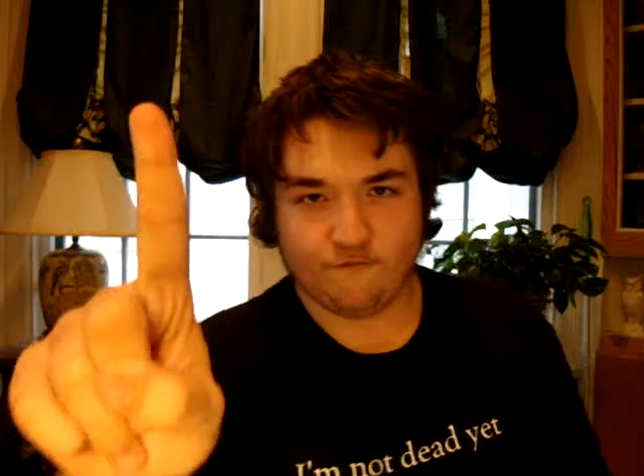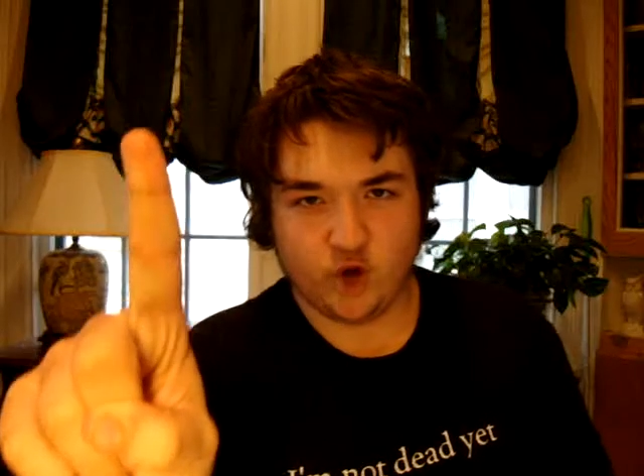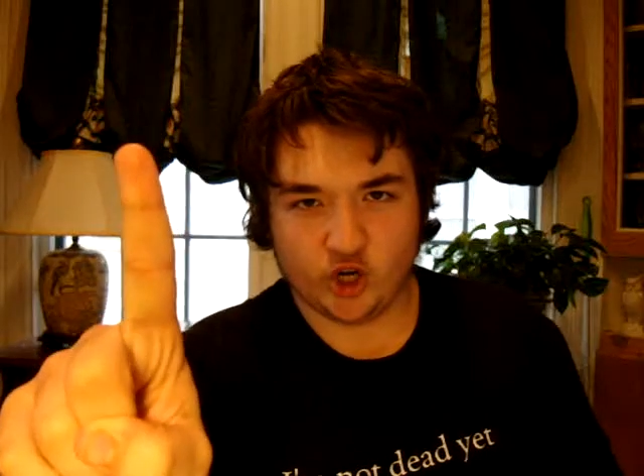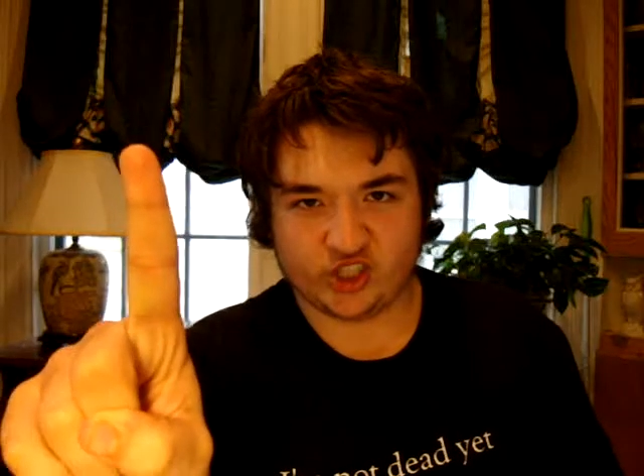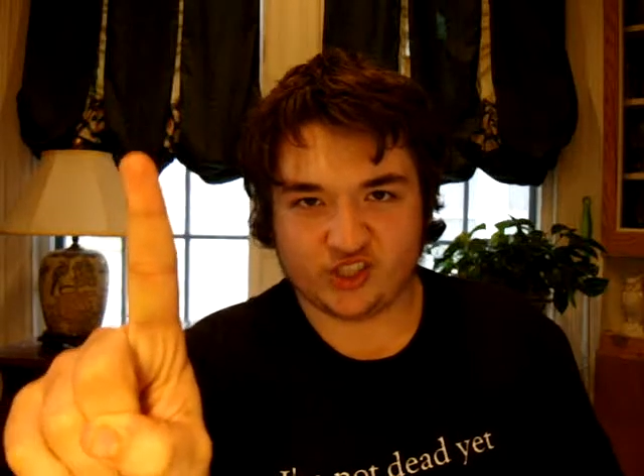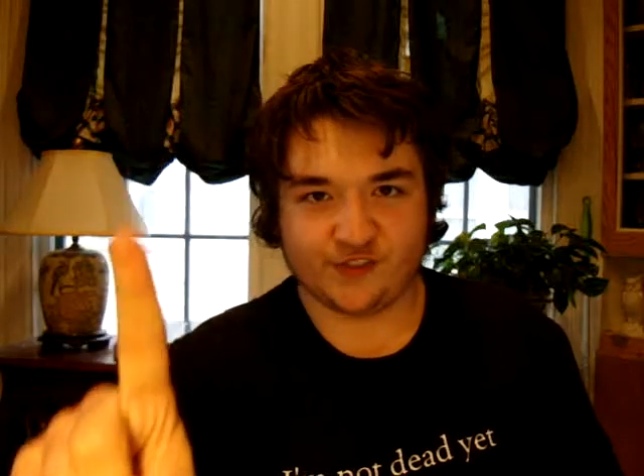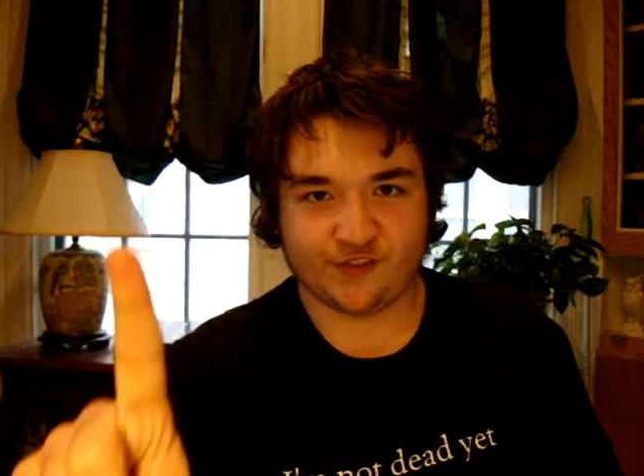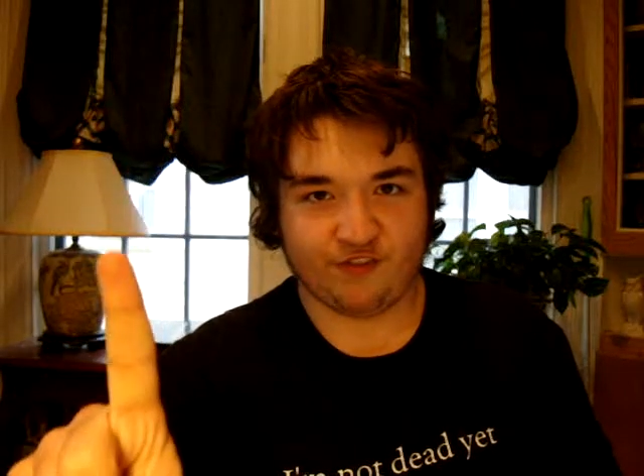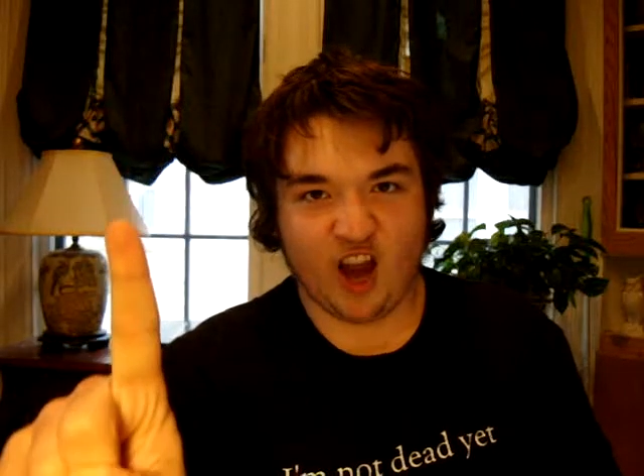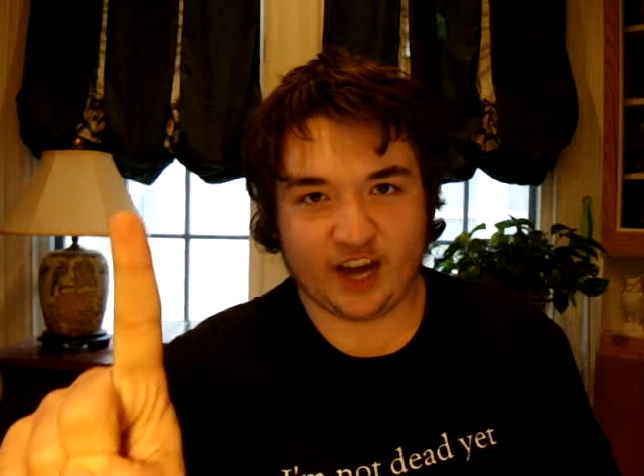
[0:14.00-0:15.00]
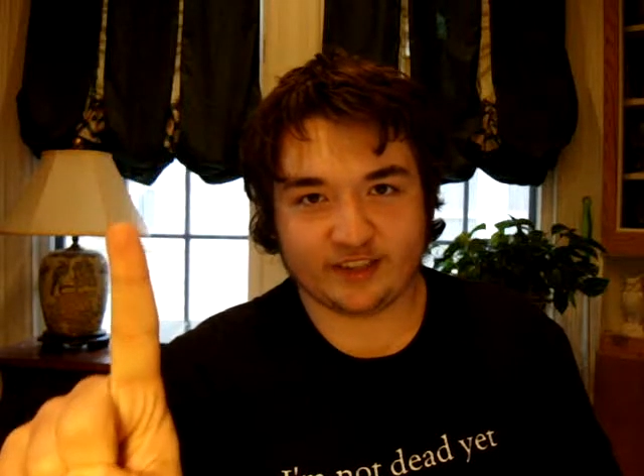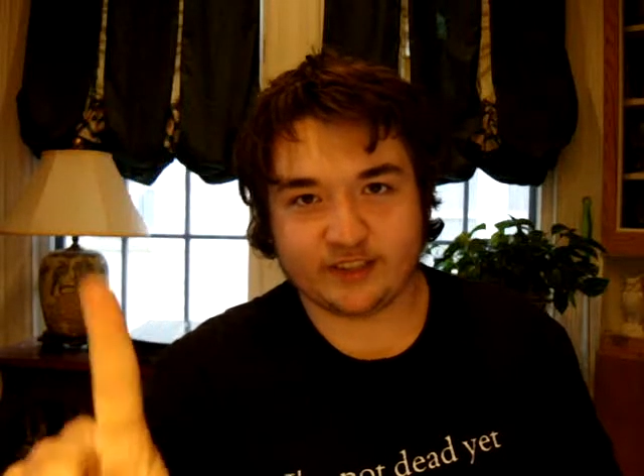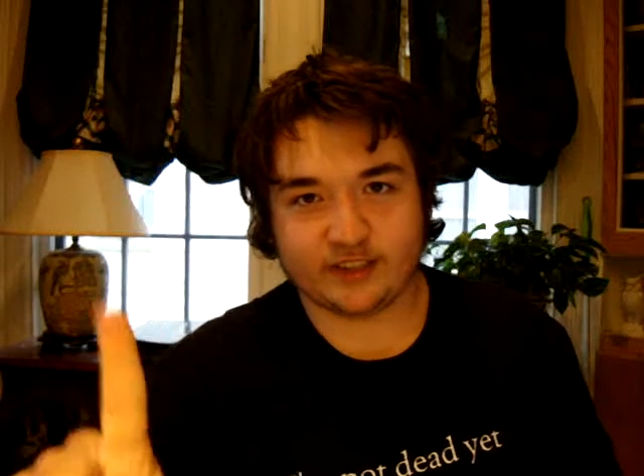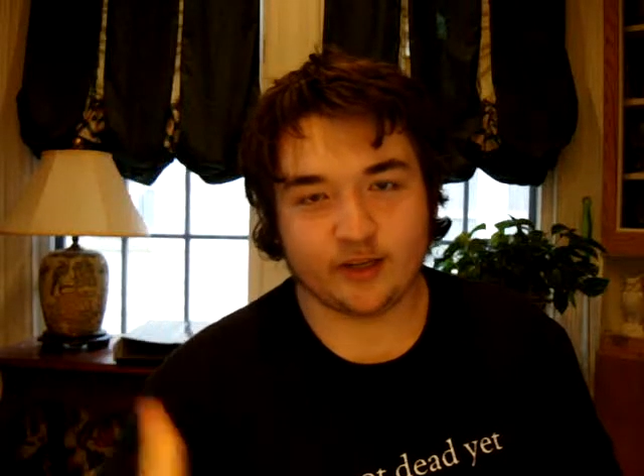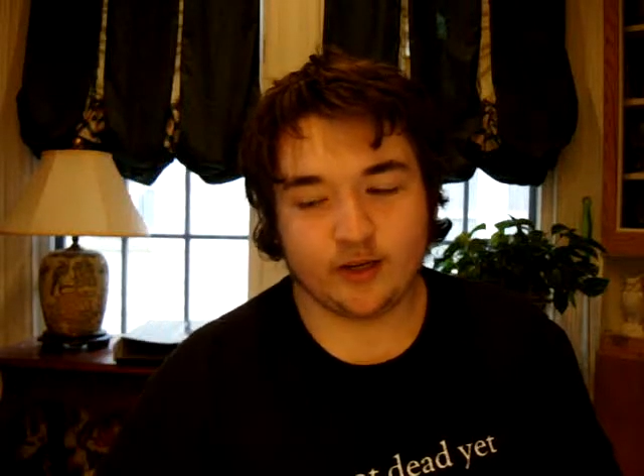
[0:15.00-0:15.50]
First
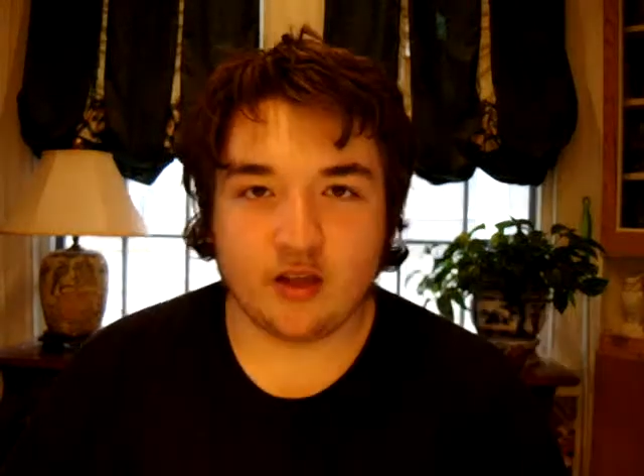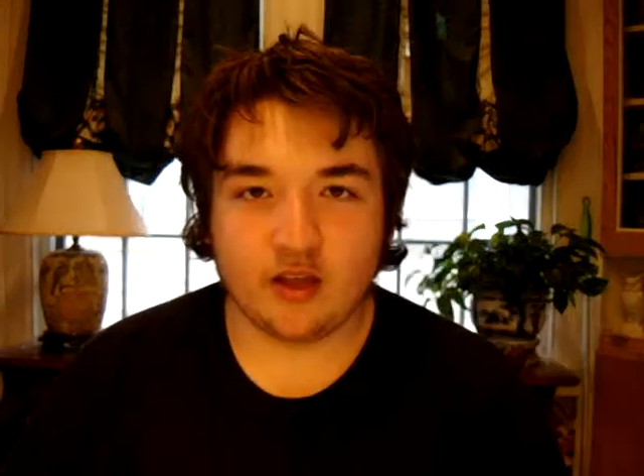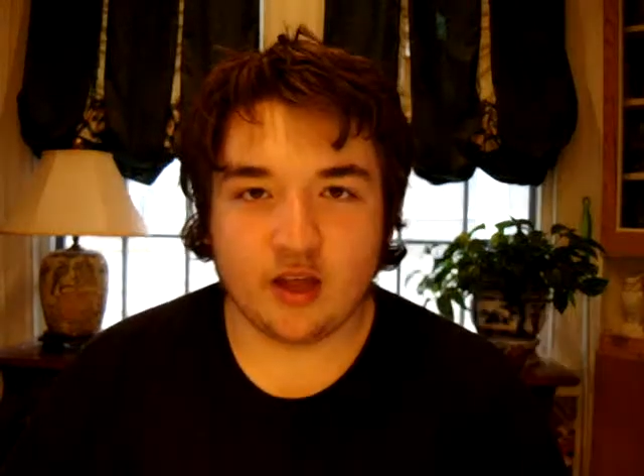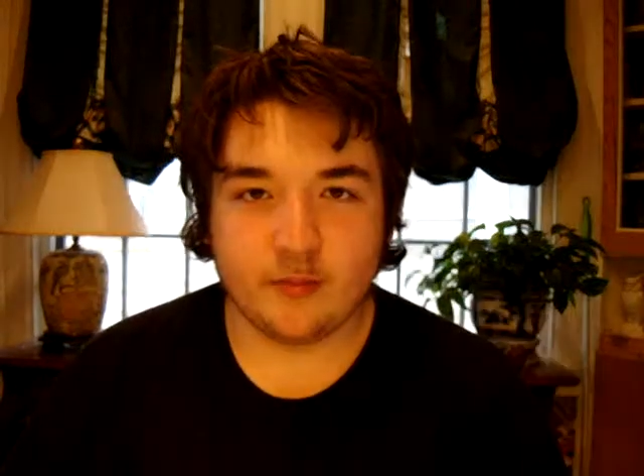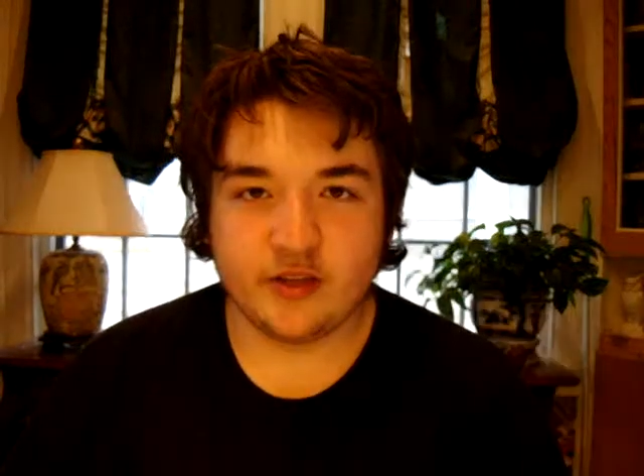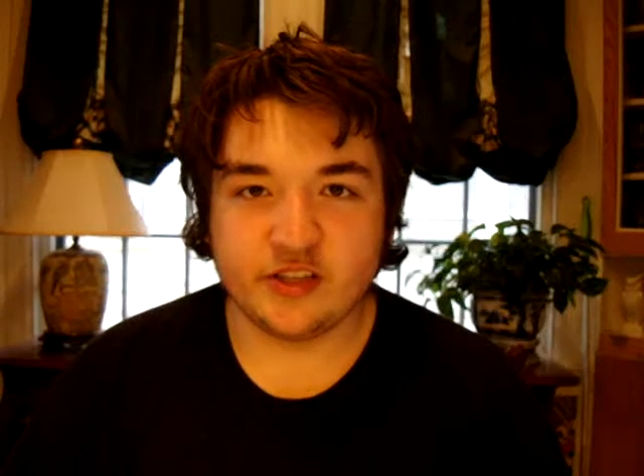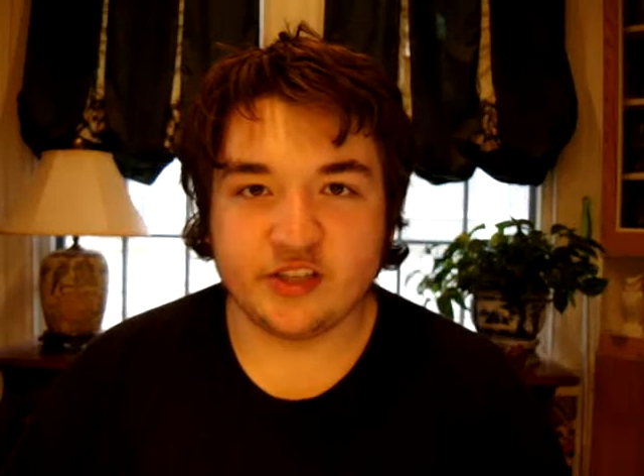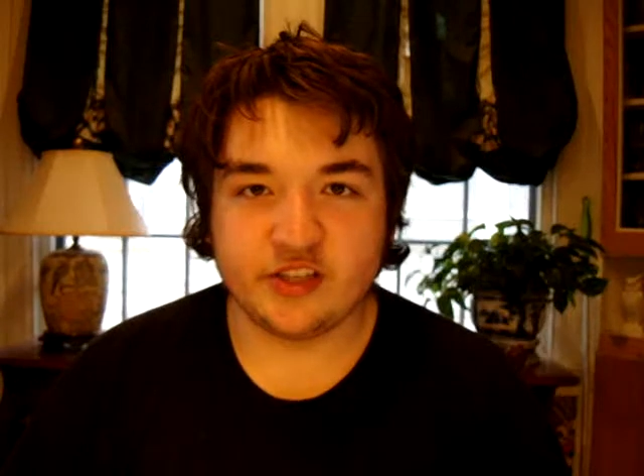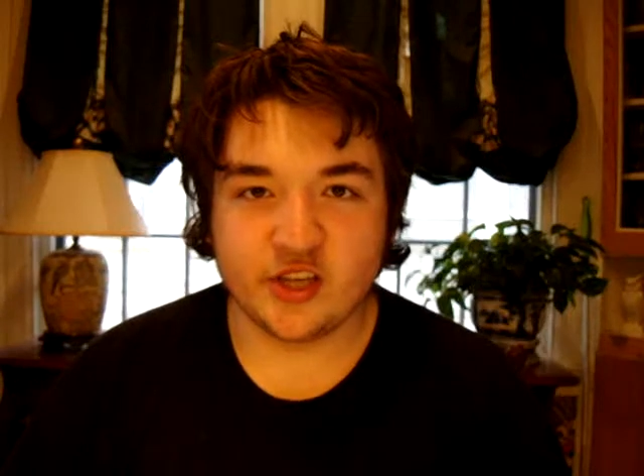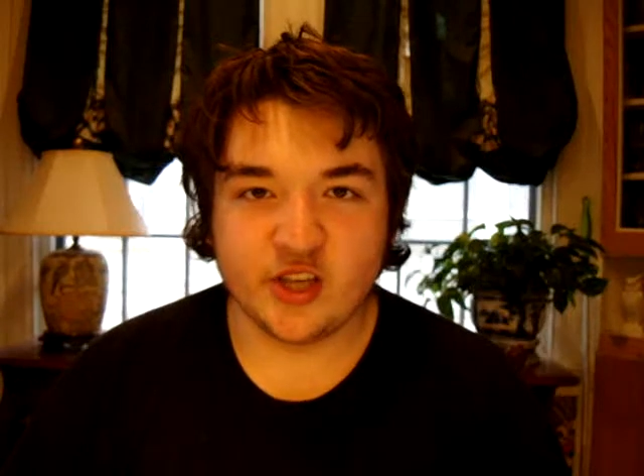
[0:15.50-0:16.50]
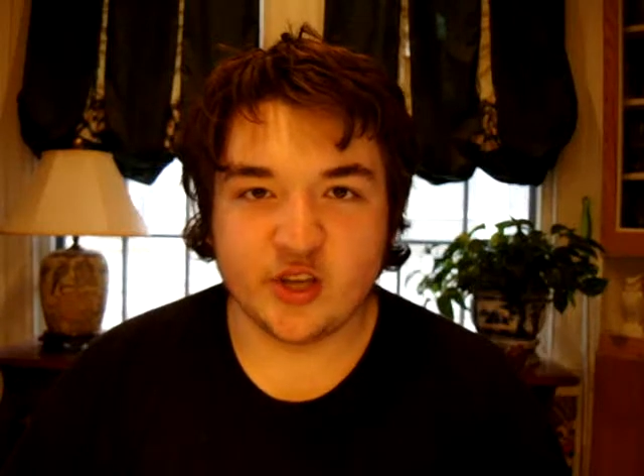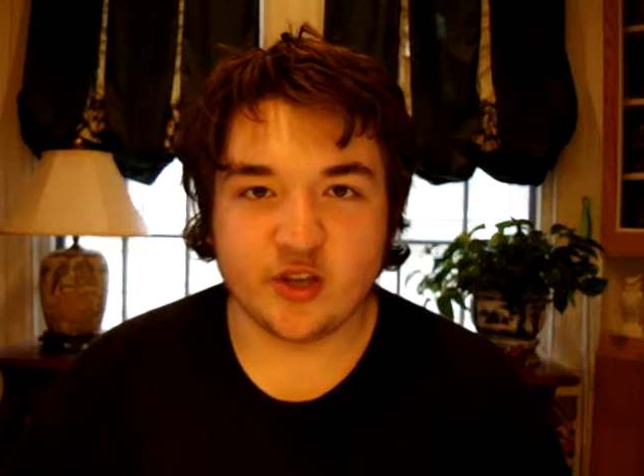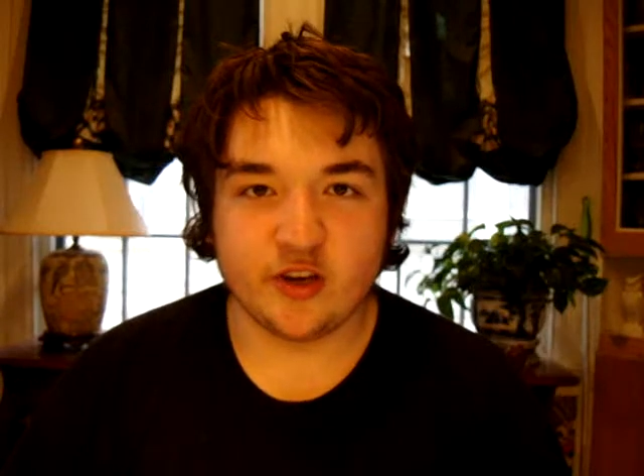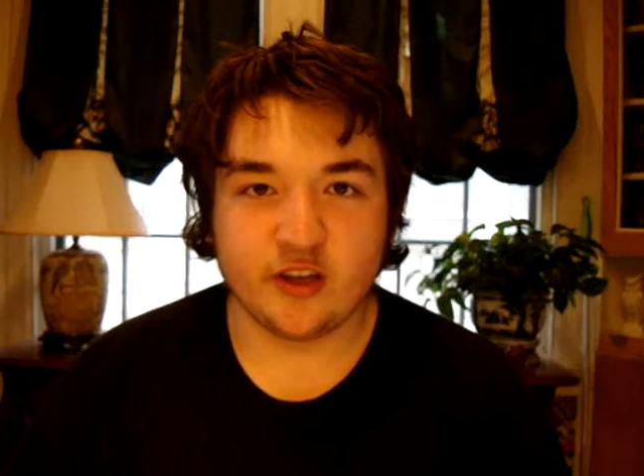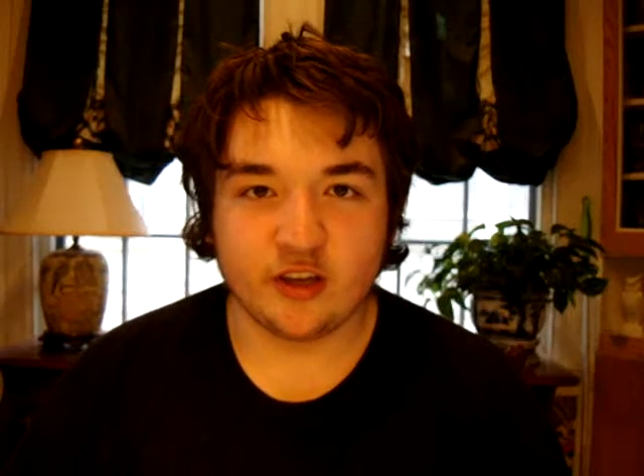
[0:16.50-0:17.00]
fact. I'm a
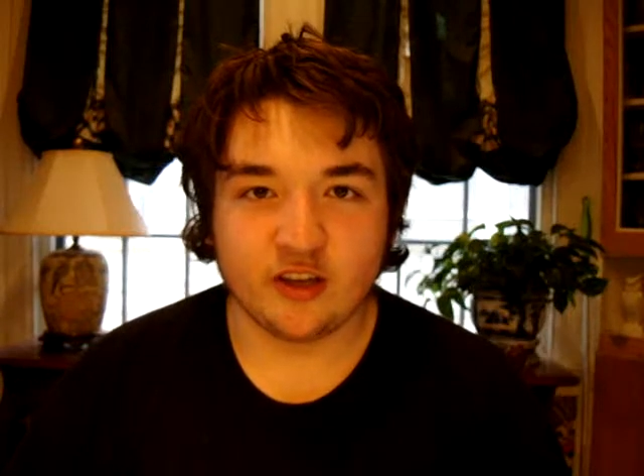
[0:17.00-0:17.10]
dude.